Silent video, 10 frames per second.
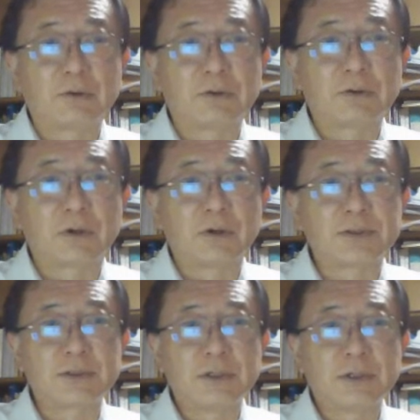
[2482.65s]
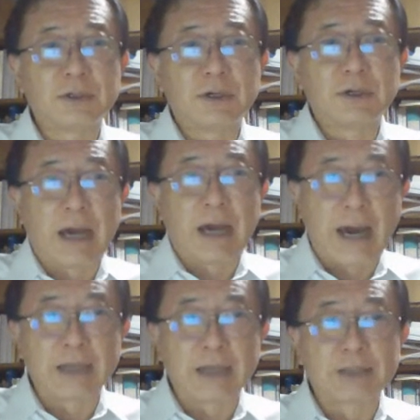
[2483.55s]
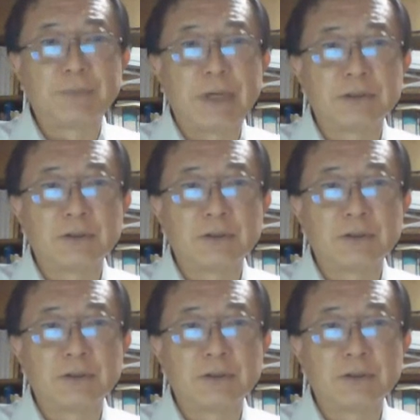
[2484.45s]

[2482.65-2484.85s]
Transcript: cost, handmade,